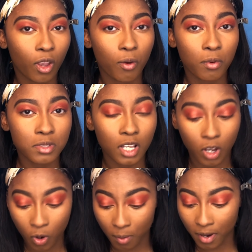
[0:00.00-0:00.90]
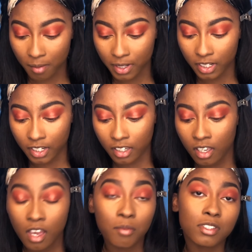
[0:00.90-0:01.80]
what was that? Oh, apartment, honey.
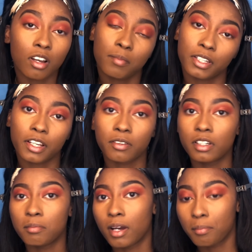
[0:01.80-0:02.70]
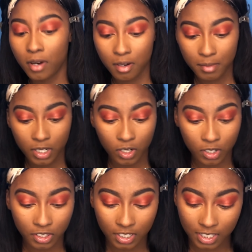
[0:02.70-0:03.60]
I'm talking about decorating my apartment and all
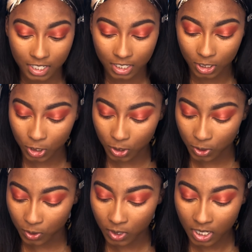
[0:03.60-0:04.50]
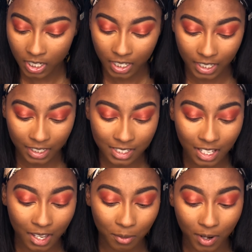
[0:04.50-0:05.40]
the things I need to do. And it's
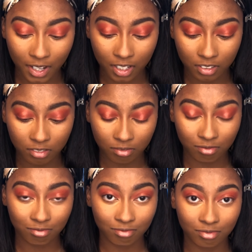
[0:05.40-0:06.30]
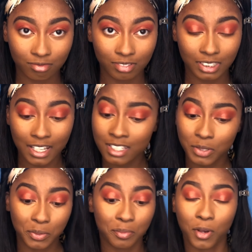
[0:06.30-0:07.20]
like, wow, that's
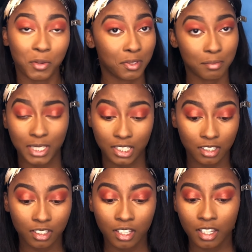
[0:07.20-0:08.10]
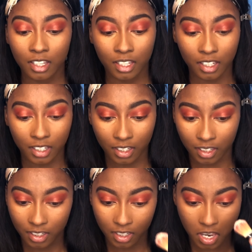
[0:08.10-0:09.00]
going to cost money.
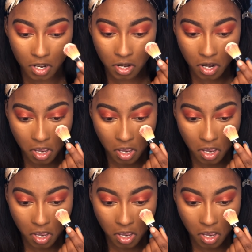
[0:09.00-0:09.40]
And